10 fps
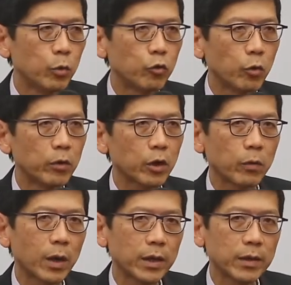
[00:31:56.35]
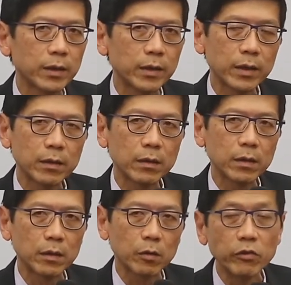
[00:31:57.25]
which will require
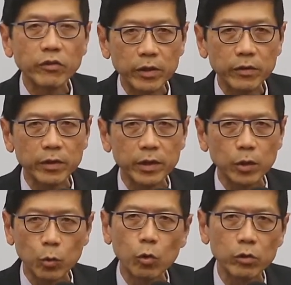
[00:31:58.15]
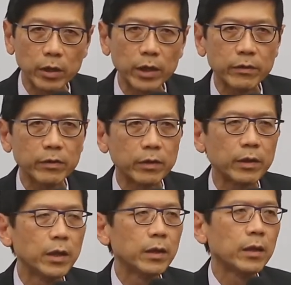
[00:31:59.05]
concerted and coordinated